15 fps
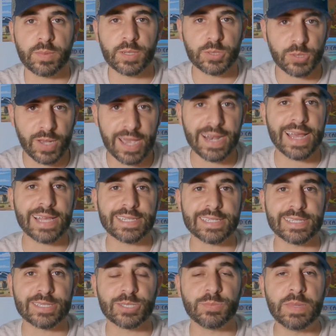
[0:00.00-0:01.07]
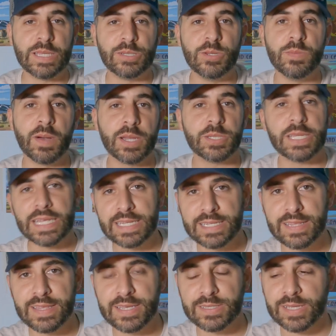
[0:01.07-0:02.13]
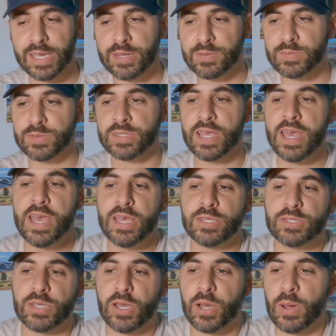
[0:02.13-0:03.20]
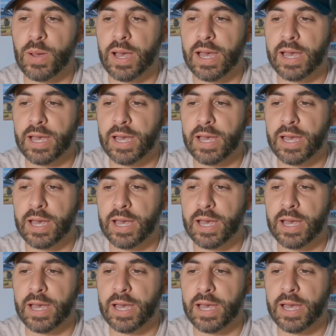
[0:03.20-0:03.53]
I'm going to try not to speak too much into these items. So